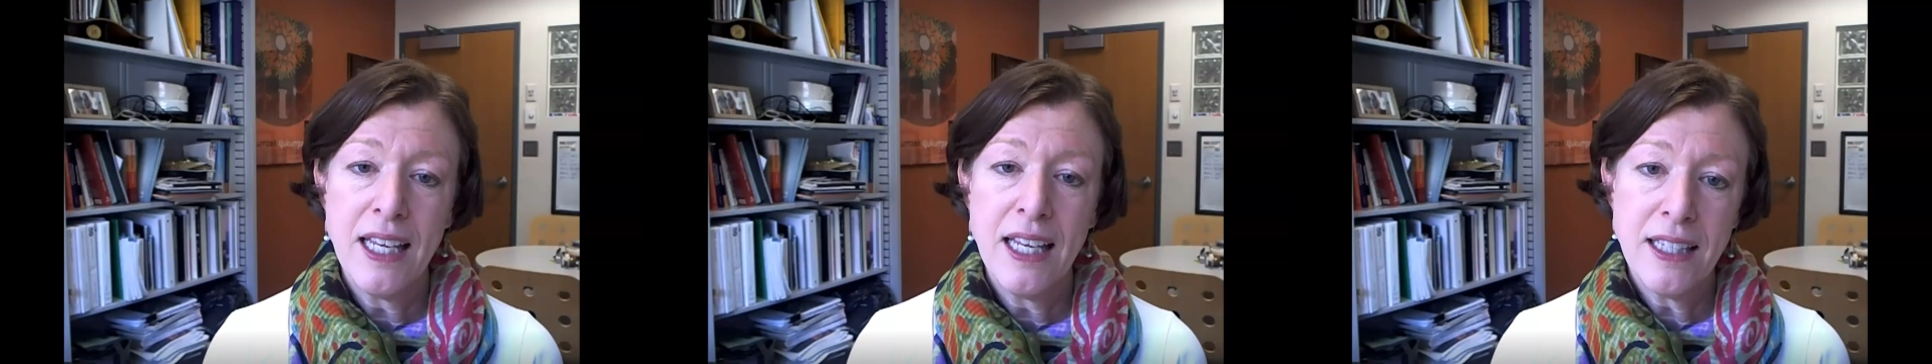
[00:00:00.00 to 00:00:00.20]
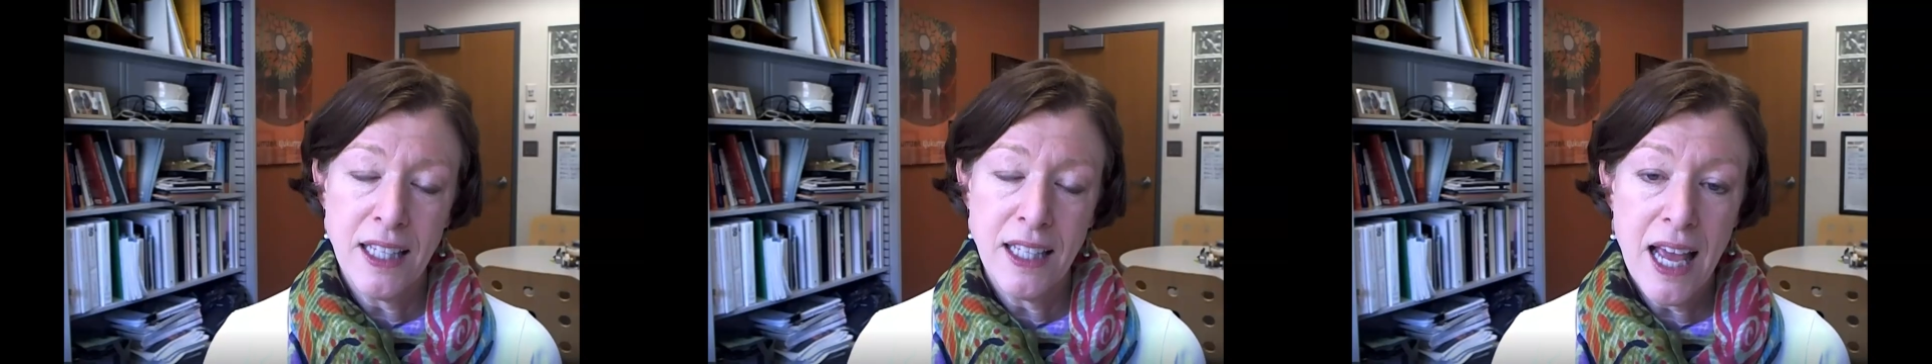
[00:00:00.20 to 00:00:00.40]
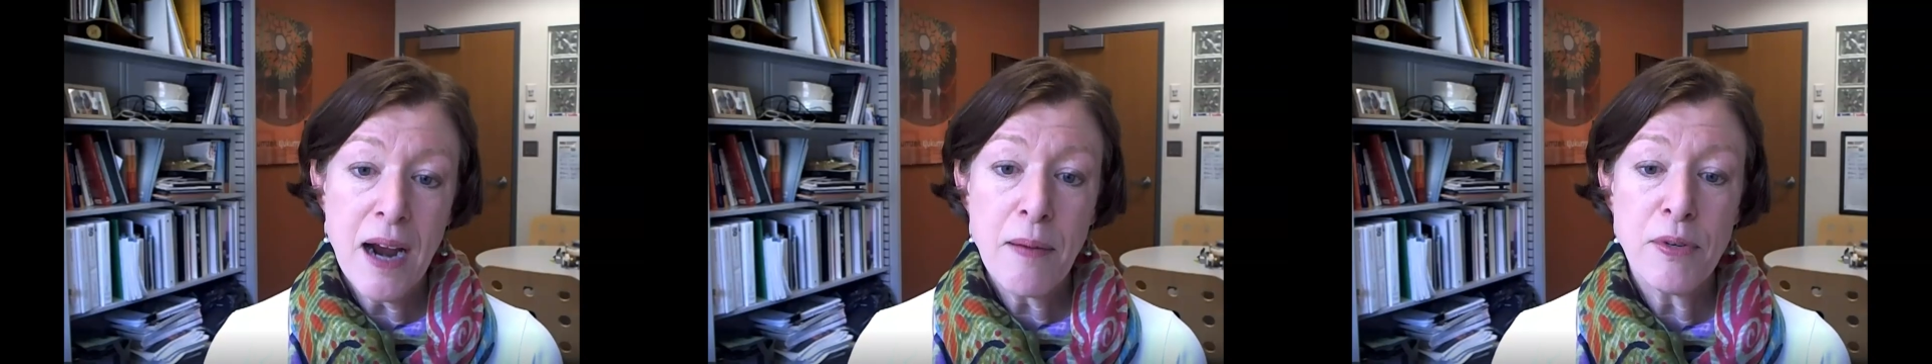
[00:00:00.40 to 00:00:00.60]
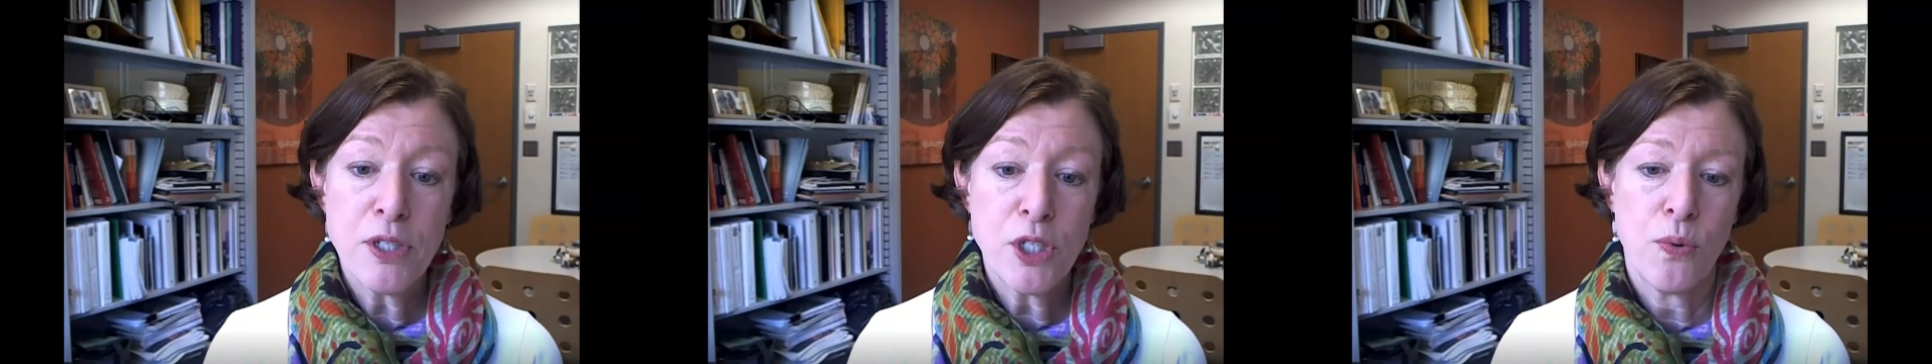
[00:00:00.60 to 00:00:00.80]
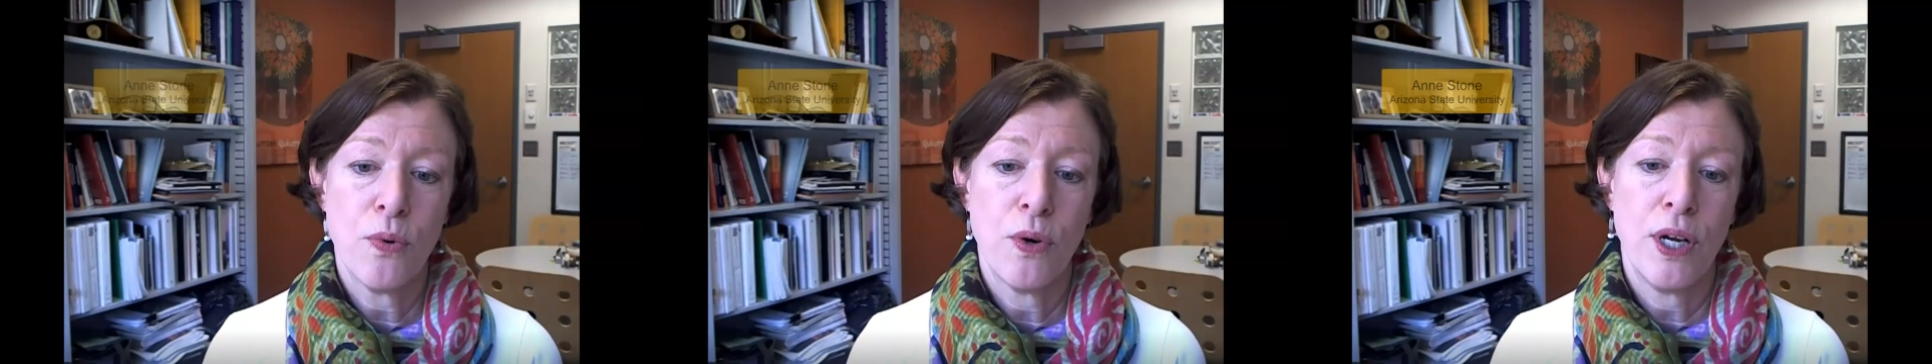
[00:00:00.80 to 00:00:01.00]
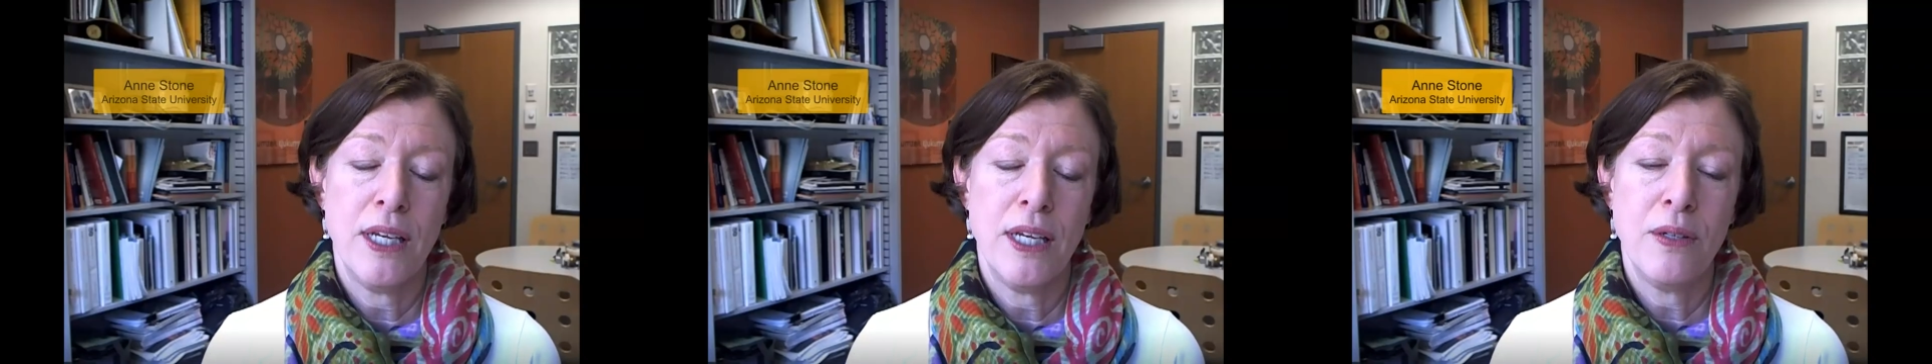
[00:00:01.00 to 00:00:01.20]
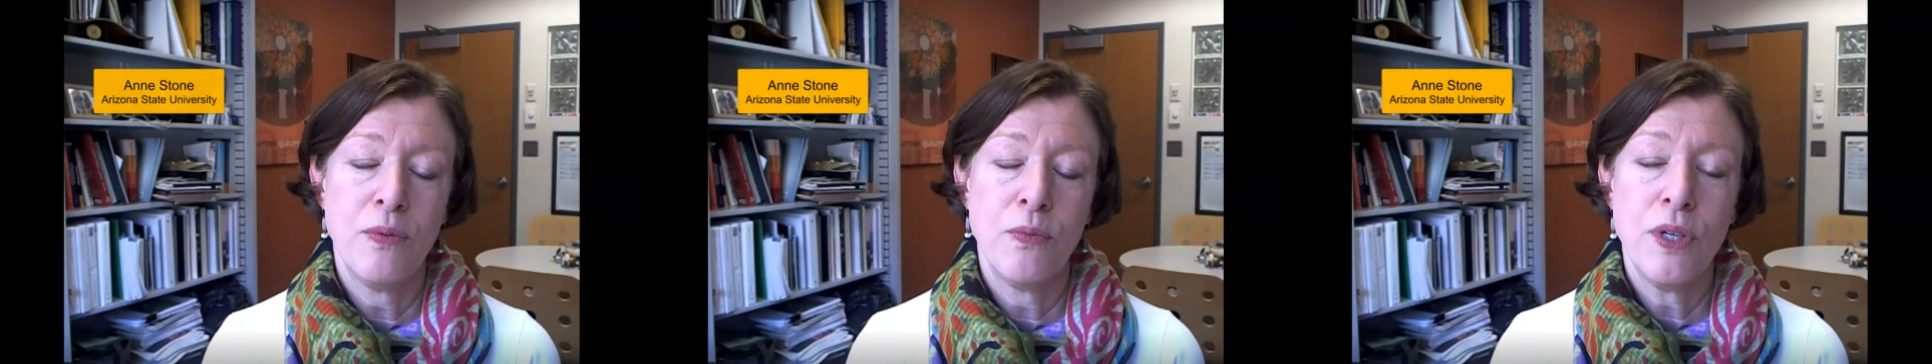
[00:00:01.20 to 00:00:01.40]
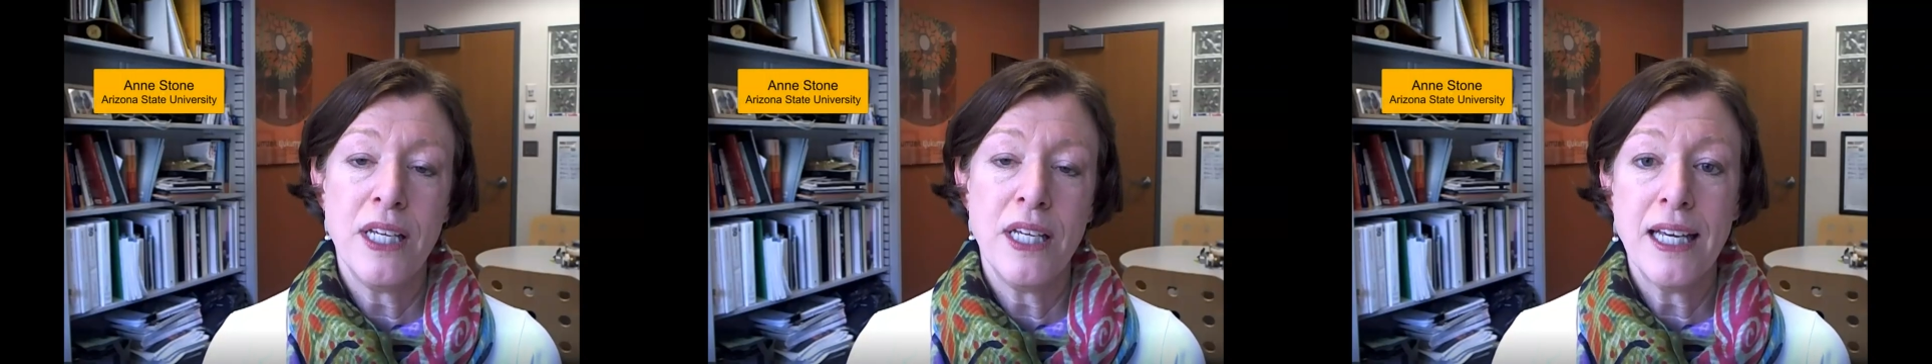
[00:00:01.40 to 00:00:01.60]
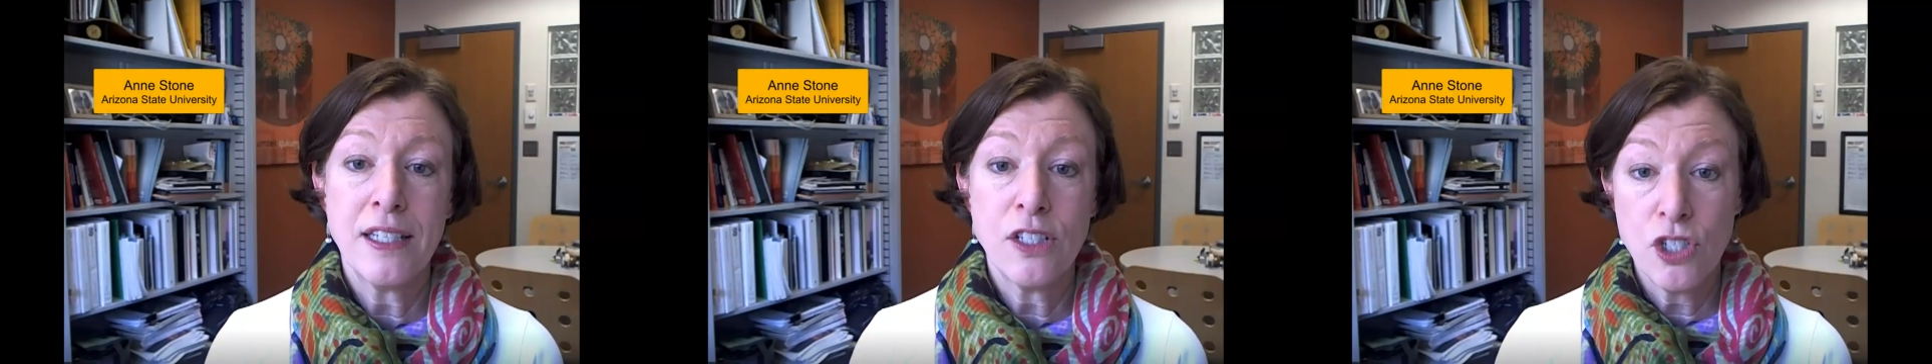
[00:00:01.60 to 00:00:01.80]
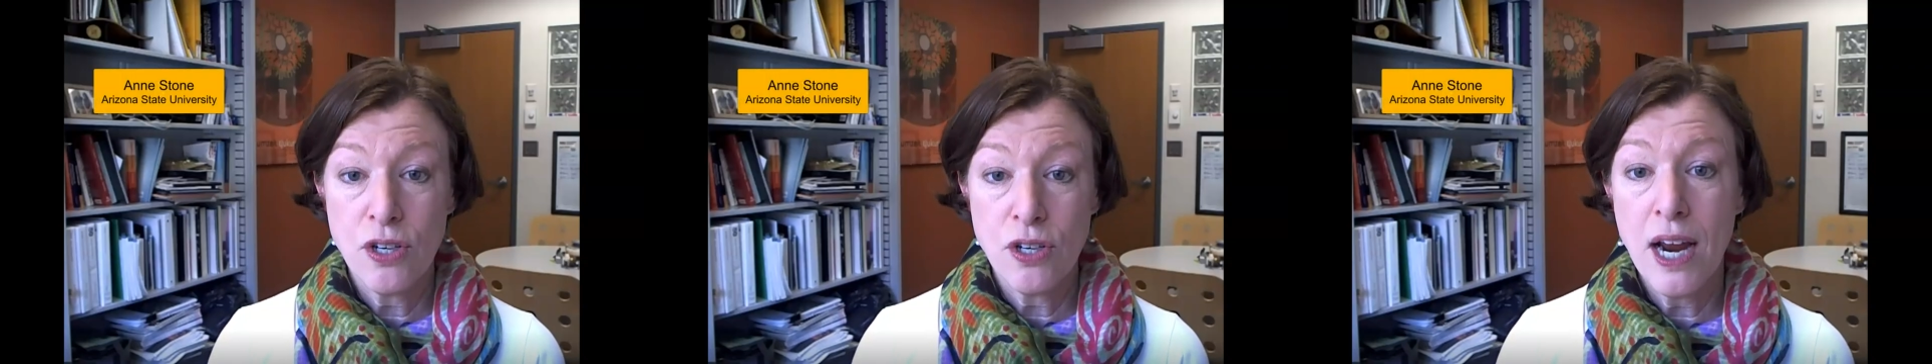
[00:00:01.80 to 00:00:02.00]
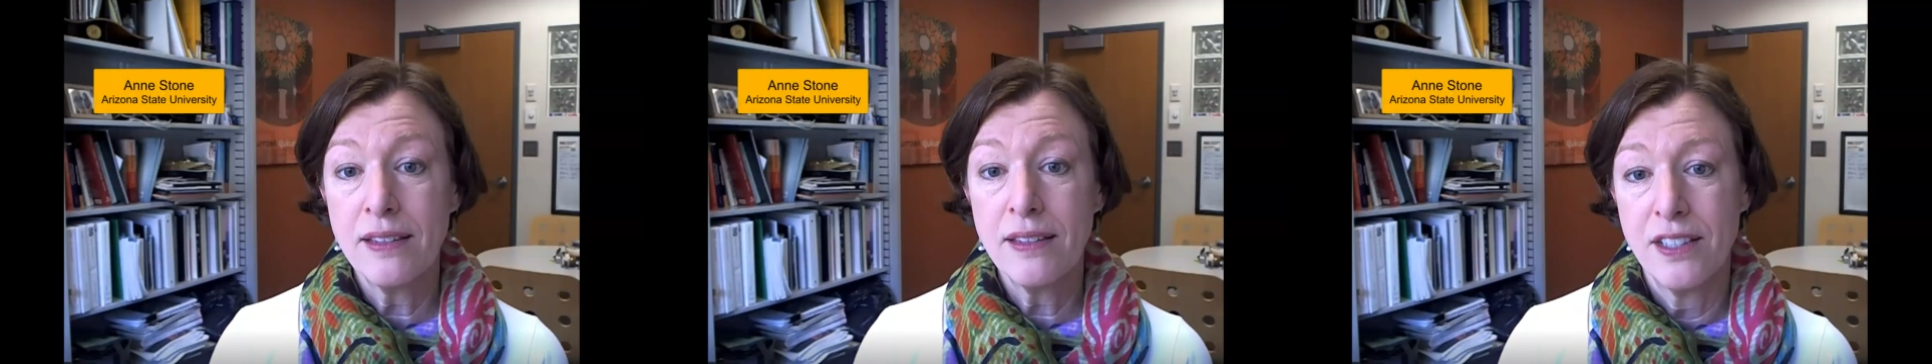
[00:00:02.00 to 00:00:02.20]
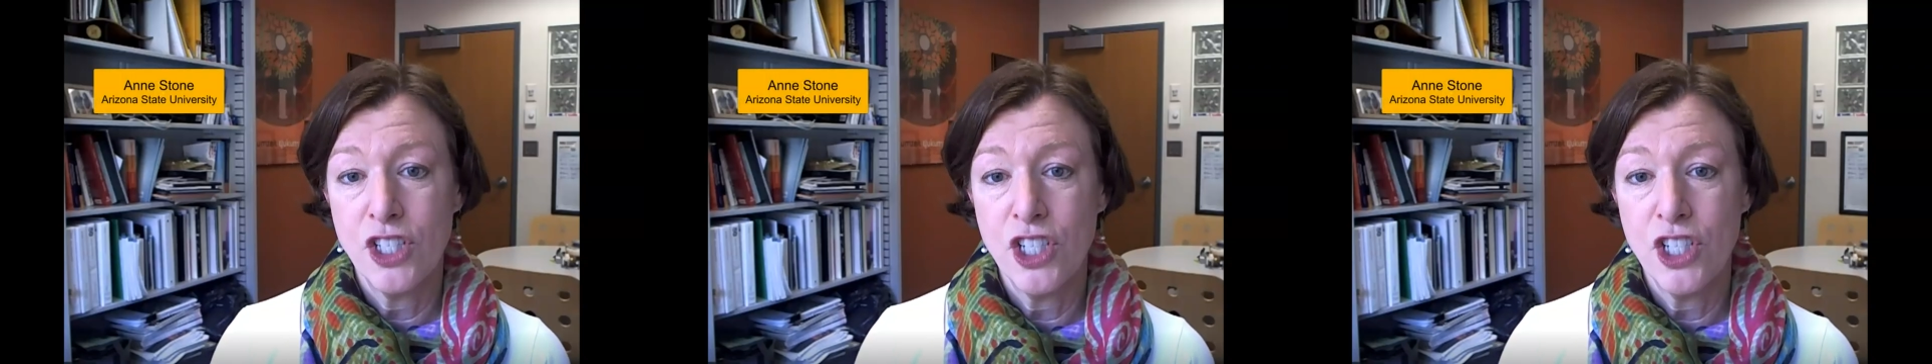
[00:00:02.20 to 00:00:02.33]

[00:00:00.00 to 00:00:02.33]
In the laboratory, we extract